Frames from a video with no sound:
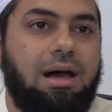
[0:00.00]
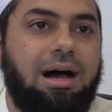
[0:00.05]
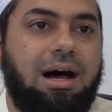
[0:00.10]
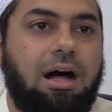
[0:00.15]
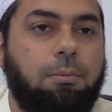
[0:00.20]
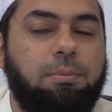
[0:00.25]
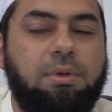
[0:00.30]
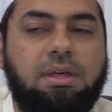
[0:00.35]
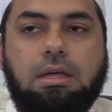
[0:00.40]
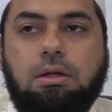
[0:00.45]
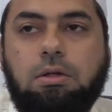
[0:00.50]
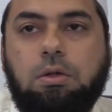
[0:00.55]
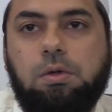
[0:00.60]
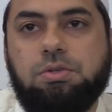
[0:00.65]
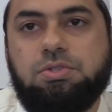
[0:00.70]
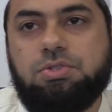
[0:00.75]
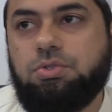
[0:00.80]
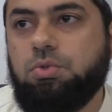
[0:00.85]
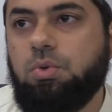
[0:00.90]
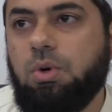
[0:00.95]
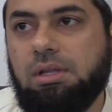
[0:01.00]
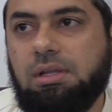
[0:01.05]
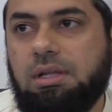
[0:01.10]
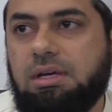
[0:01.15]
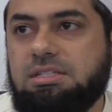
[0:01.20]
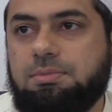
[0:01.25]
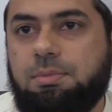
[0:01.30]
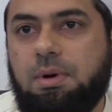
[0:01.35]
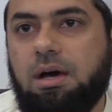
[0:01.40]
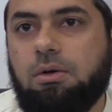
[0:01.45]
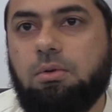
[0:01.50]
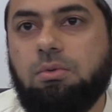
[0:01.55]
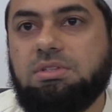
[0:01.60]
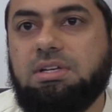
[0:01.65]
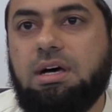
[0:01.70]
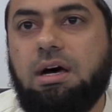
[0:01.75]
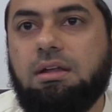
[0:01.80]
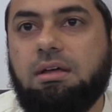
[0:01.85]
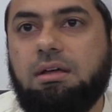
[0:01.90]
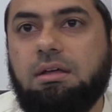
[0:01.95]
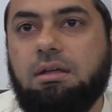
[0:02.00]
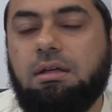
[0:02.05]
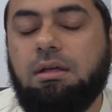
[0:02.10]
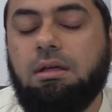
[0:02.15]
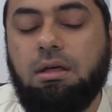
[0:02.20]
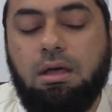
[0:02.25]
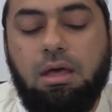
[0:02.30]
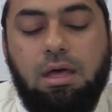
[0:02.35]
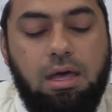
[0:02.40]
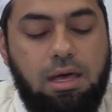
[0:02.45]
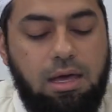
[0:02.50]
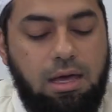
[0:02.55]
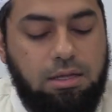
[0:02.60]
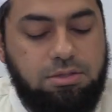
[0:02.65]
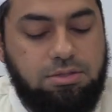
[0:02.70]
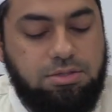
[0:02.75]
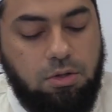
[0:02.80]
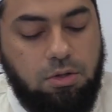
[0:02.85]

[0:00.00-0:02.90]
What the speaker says: help me get closer to Allah subhanahu wa ta'ala? And